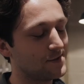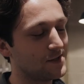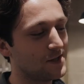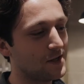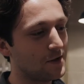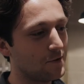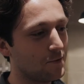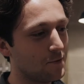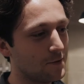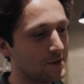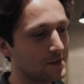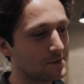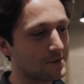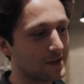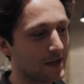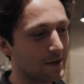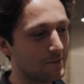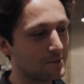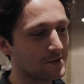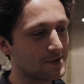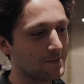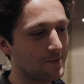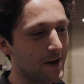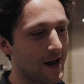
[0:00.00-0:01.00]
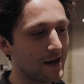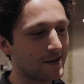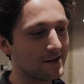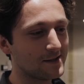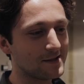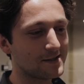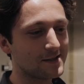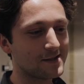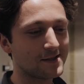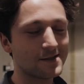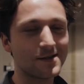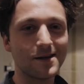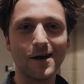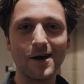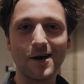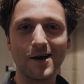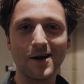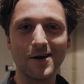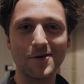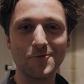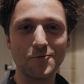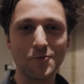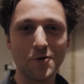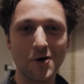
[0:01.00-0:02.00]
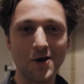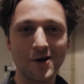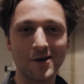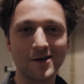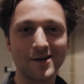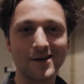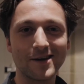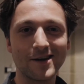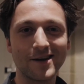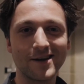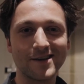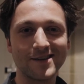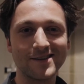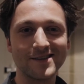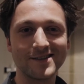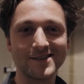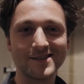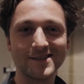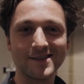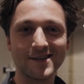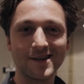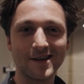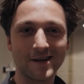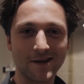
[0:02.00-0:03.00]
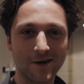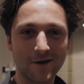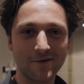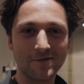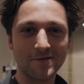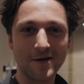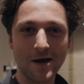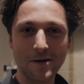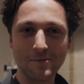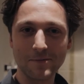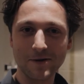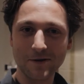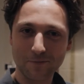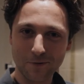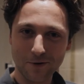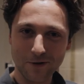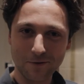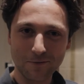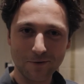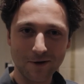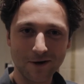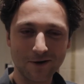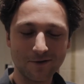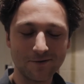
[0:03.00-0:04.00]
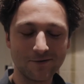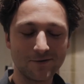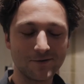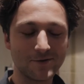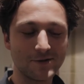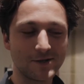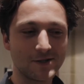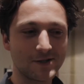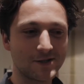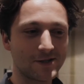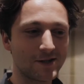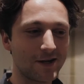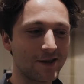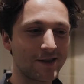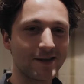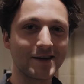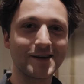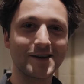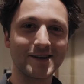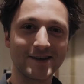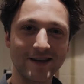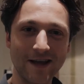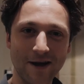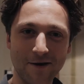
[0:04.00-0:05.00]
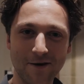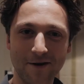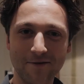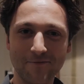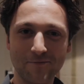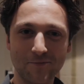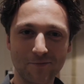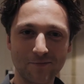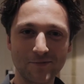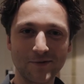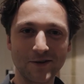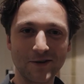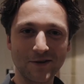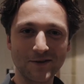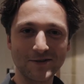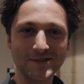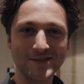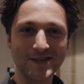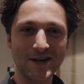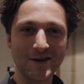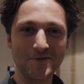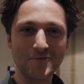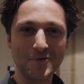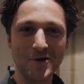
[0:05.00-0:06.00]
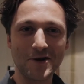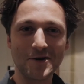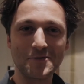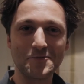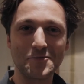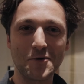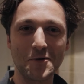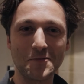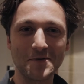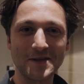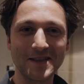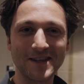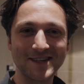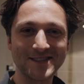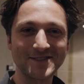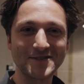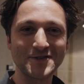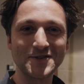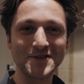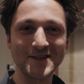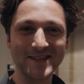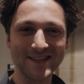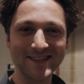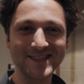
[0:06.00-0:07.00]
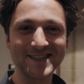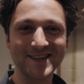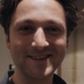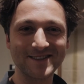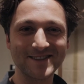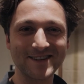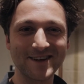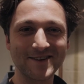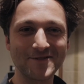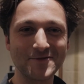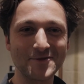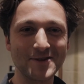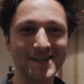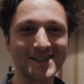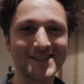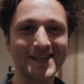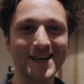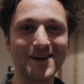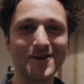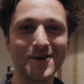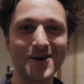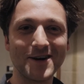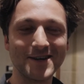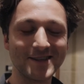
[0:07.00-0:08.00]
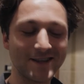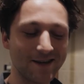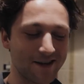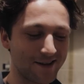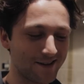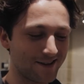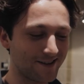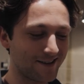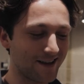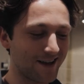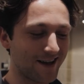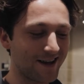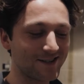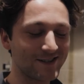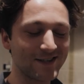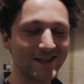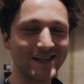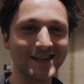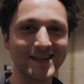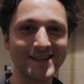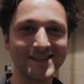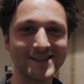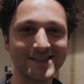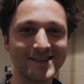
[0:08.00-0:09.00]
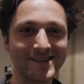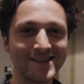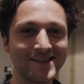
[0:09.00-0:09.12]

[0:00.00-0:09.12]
she always was able to balance uh, work and like her family pretty well, which I think now I've you know started working properly the last few years. I, I realise how hard that actually is